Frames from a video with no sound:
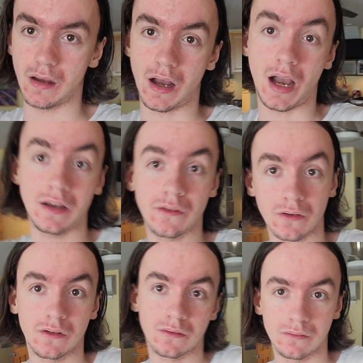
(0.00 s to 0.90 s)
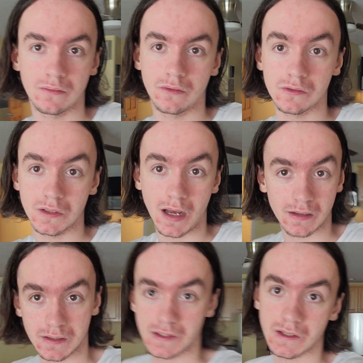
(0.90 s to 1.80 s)
either there's not
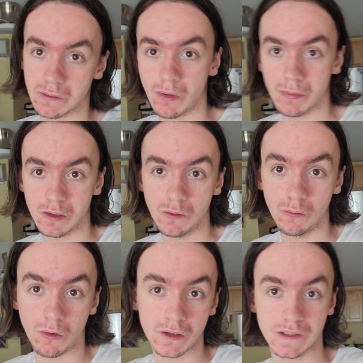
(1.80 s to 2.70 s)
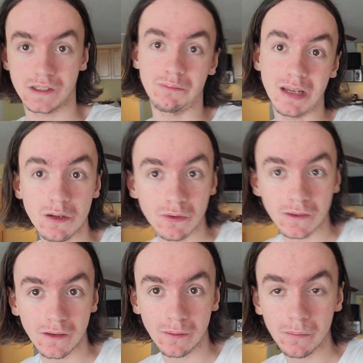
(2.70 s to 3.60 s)
a cis woman who wants to be with
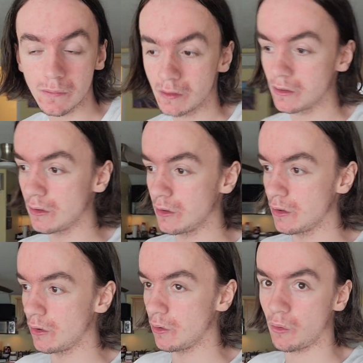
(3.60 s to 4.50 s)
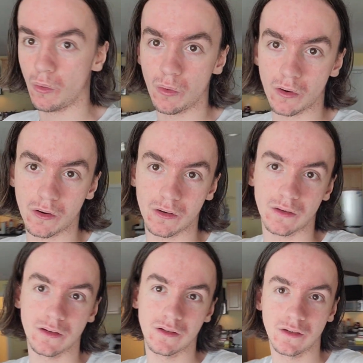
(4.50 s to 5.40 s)
them, or
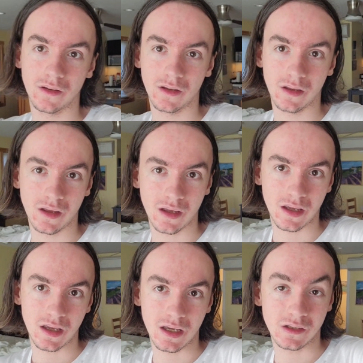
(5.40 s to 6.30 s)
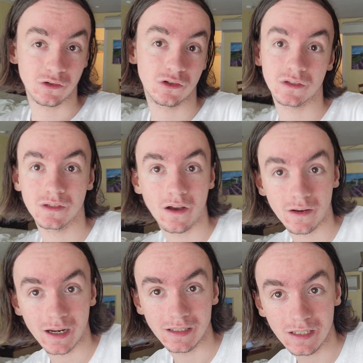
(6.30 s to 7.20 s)
it's just not
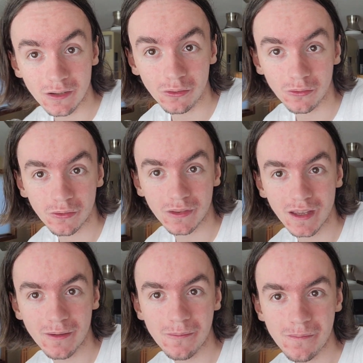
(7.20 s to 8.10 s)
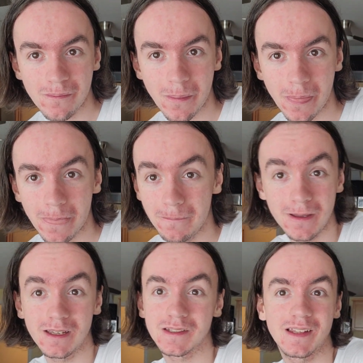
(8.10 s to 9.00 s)
ideal for them
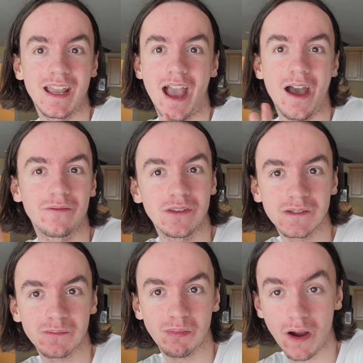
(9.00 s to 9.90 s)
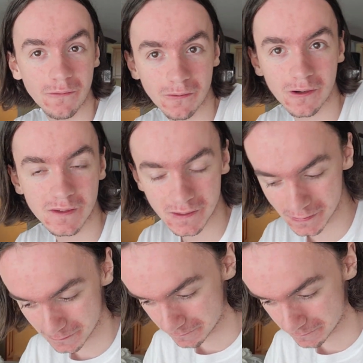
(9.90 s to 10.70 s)
because they have this preference.